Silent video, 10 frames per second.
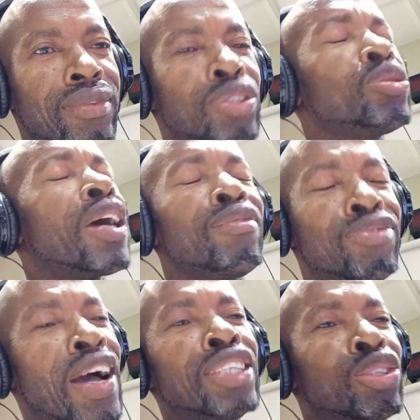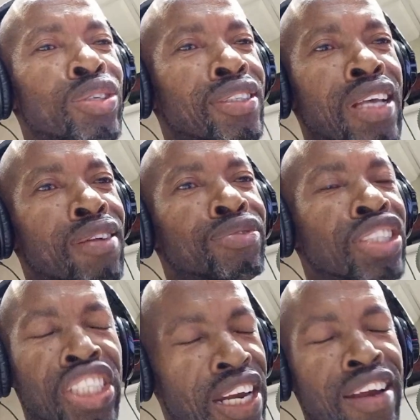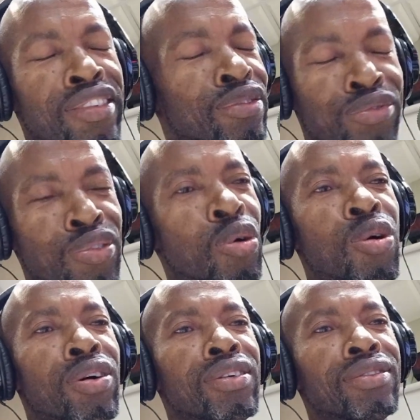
you can find yourself cheering for